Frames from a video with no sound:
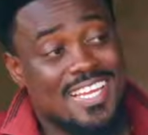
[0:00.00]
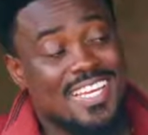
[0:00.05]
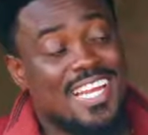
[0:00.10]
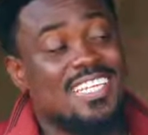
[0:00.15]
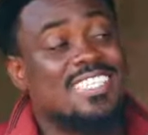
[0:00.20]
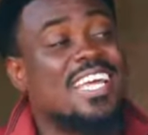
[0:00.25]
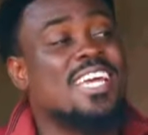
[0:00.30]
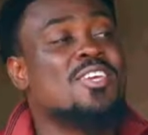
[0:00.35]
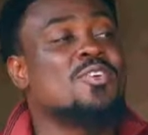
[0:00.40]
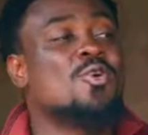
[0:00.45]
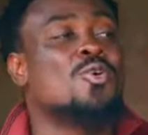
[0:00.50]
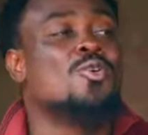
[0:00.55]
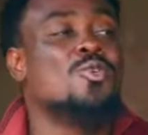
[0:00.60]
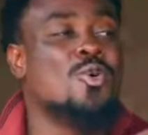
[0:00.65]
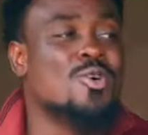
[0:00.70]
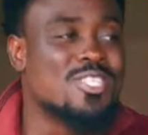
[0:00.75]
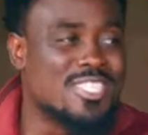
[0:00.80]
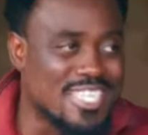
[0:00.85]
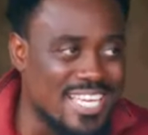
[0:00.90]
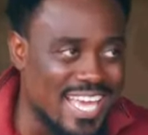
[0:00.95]
And then you go,
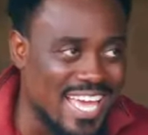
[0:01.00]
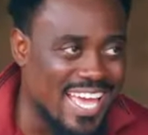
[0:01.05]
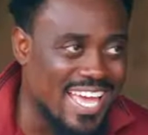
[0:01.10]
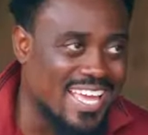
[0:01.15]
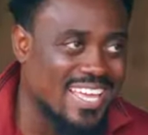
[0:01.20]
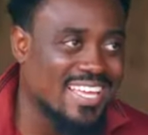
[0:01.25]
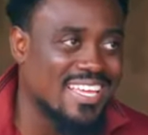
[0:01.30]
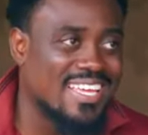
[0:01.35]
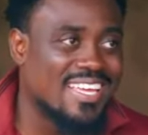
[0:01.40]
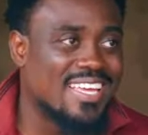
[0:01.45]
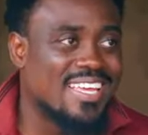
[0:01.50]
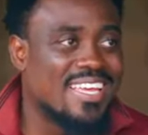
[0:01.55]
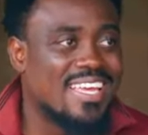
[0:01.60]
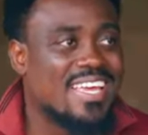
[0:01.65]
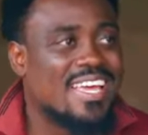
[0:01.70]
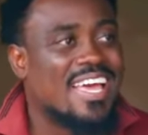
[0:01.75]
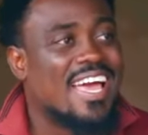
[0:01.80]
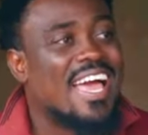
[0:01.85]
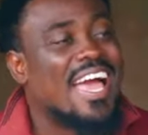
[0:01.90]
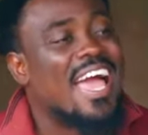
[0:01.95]
no, see,
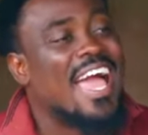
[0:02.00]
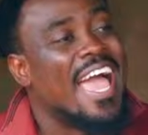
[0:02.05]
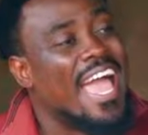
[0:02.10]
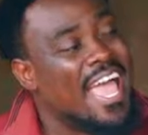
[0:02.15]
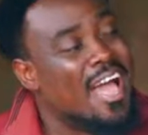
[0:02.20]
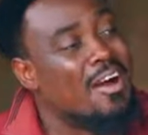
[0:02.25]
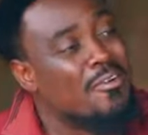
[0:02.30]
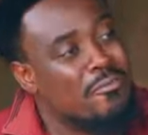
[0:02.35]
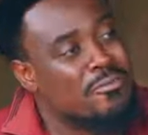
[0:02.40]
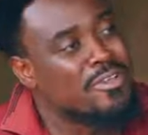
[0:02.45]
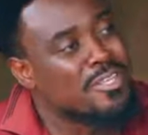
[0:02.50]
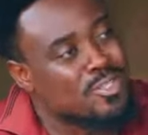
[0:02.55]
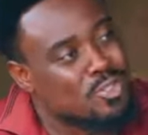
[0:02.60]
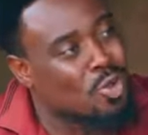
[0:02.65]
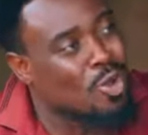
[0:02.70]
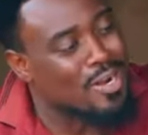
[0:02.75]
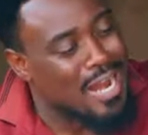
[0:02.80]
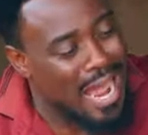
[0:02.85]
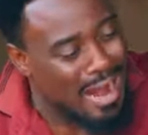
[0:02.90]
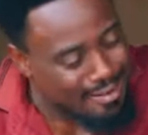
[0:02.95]
Elvis
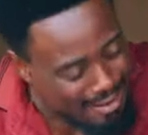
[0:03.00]
don't